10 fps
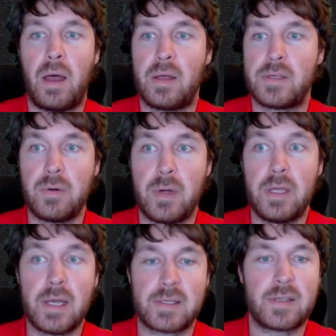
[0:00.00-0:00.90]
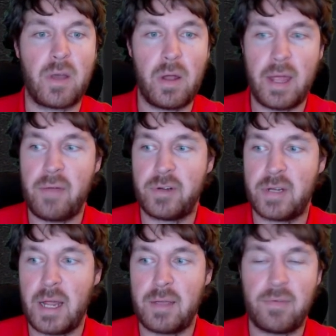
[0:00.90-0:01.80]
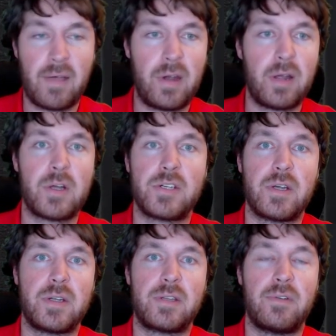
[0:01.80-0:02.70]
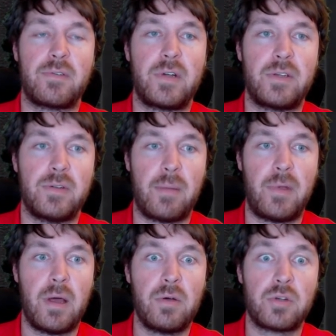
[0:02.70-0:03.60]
So yes, that's all I have for today. If you have any questions on this, feel free to let me know.